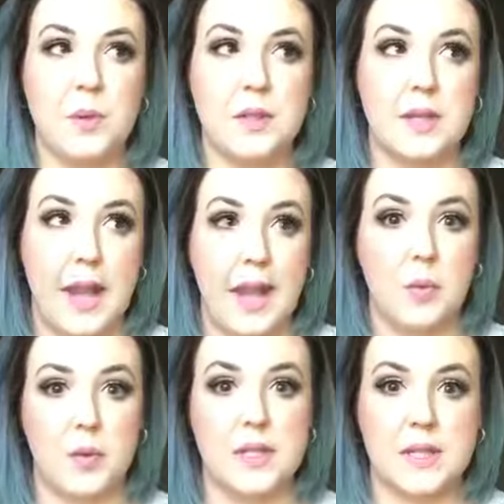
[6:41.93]

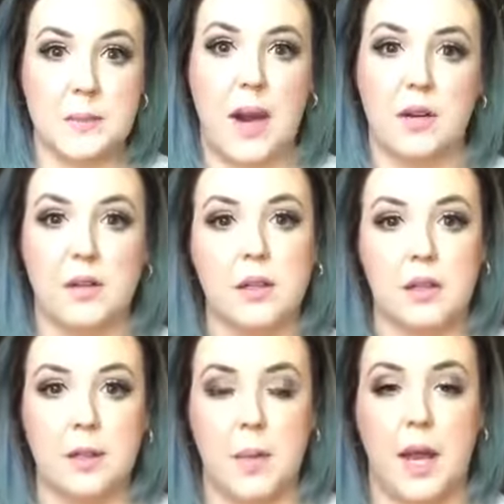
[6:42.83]
name was inspired
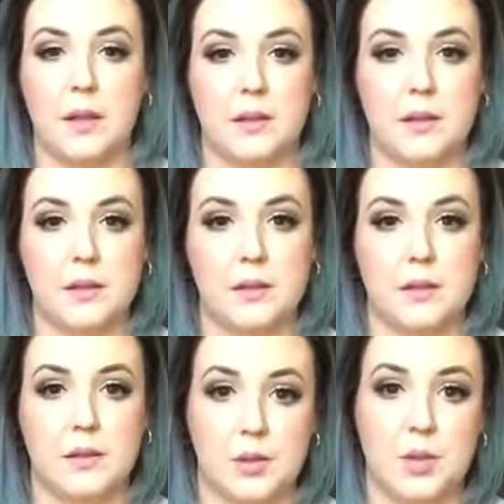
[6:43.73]
literally by
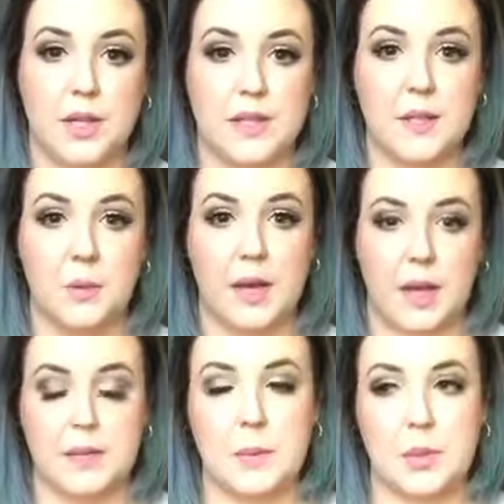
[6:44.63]
the trees, the Red
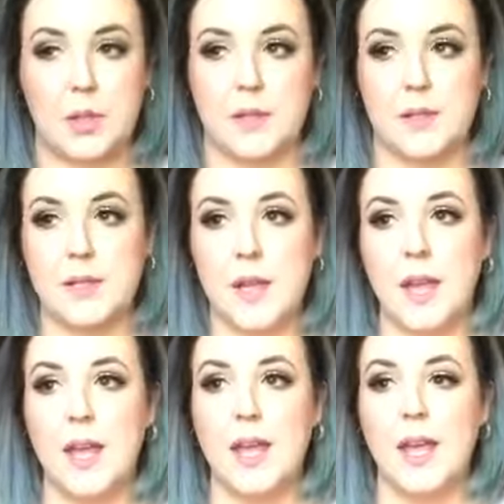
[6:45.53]
Aspen trees,
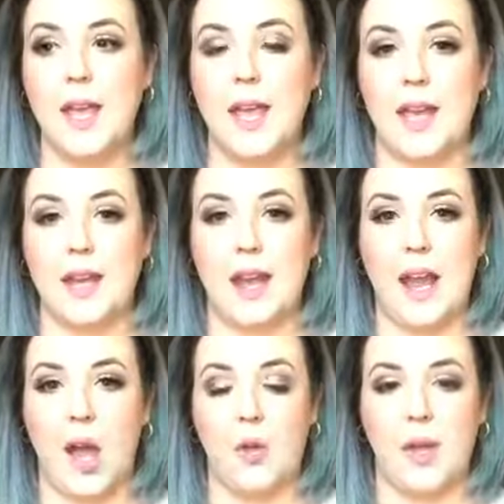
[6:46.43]
and
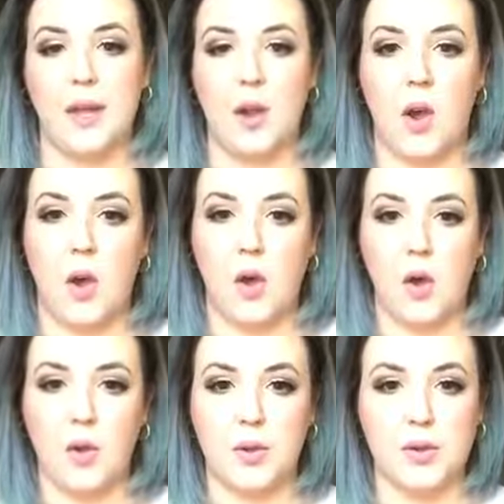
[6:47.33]
how like
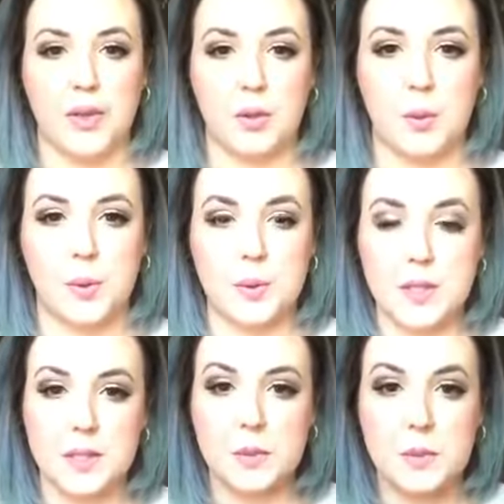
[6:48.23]
all like their root
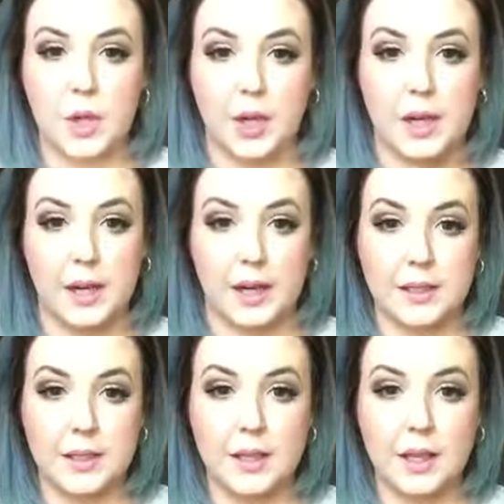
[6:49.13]
systems are
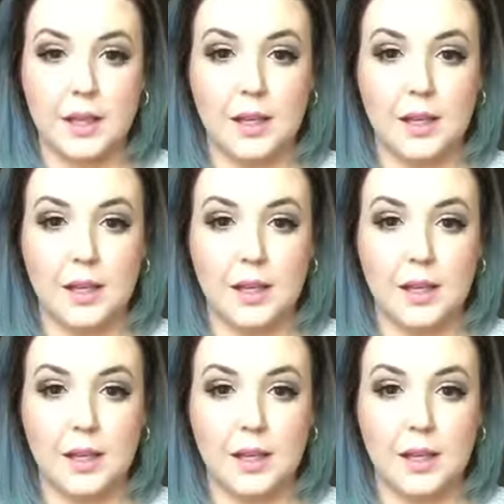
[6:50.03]
connected.